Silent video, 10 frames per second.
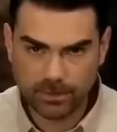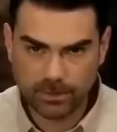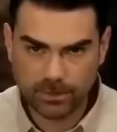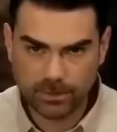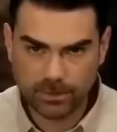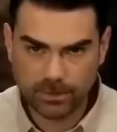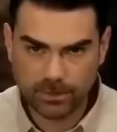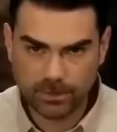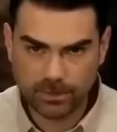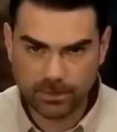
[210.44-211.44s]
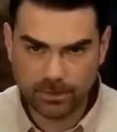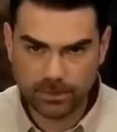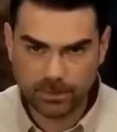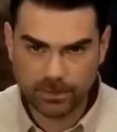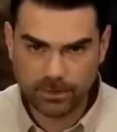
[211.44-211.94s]

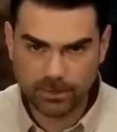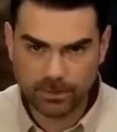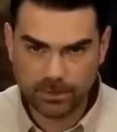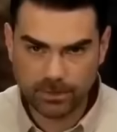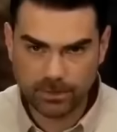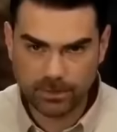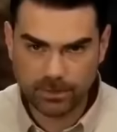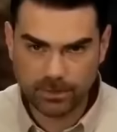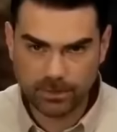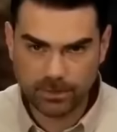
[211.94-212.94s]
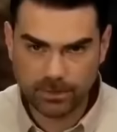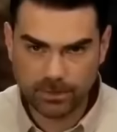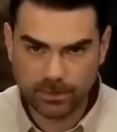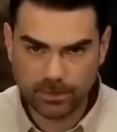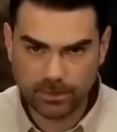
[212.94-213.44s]

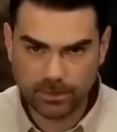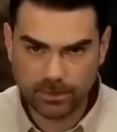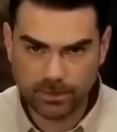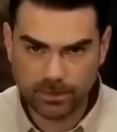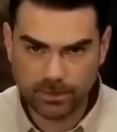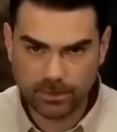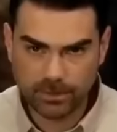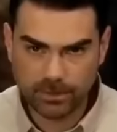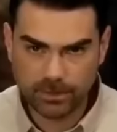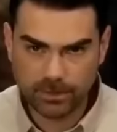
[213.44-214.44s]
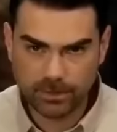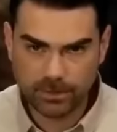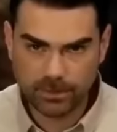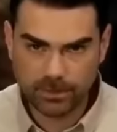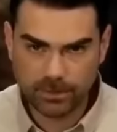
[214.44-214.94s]

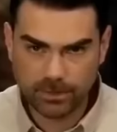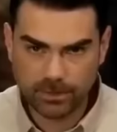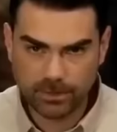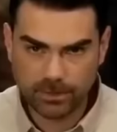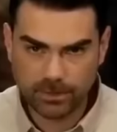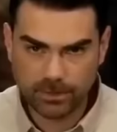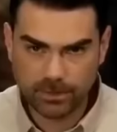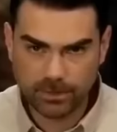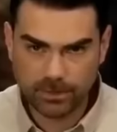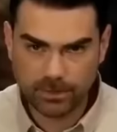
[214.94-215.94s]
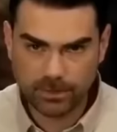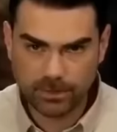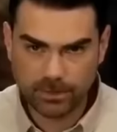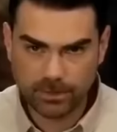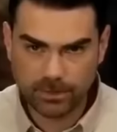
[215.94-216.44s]

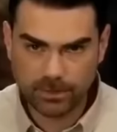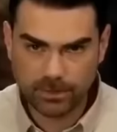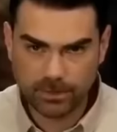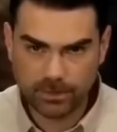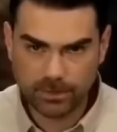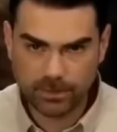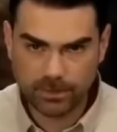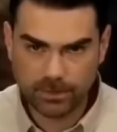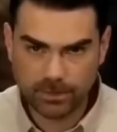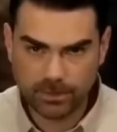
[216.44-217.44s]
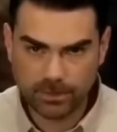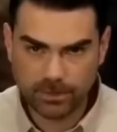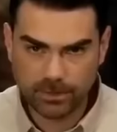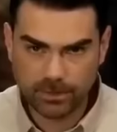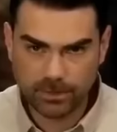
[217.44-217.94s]

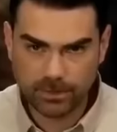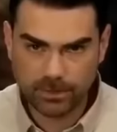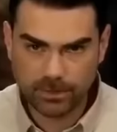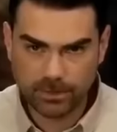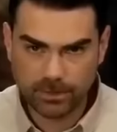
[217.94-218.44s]
The person shown says nothing.